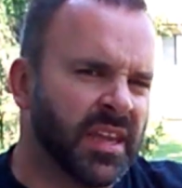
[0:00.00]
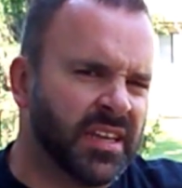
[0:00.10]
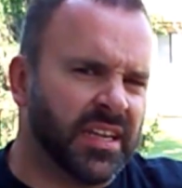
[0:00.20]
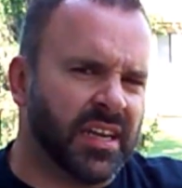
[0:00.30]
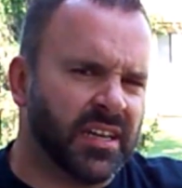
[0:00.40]

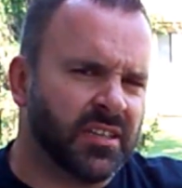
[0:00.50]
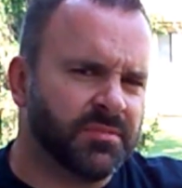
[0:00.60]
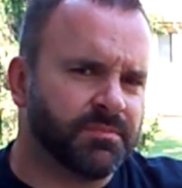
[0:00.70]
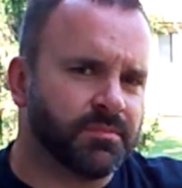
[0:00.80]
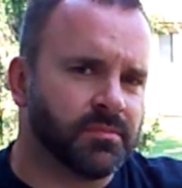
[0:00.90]
Indiana?
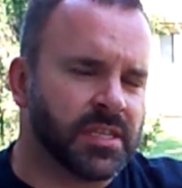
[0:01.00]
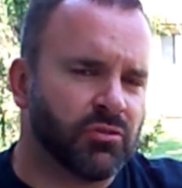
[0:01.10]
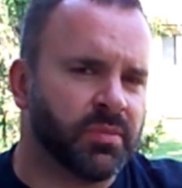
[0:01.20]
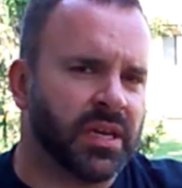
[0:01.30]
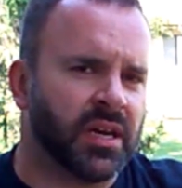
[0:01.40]
That
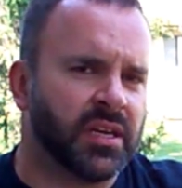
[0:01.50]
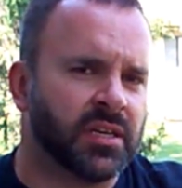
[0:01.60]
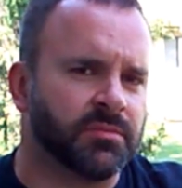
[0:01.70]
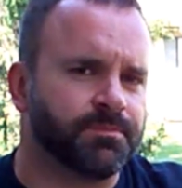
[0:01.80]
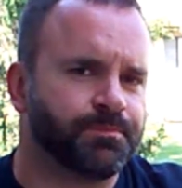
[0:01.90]
would be IN.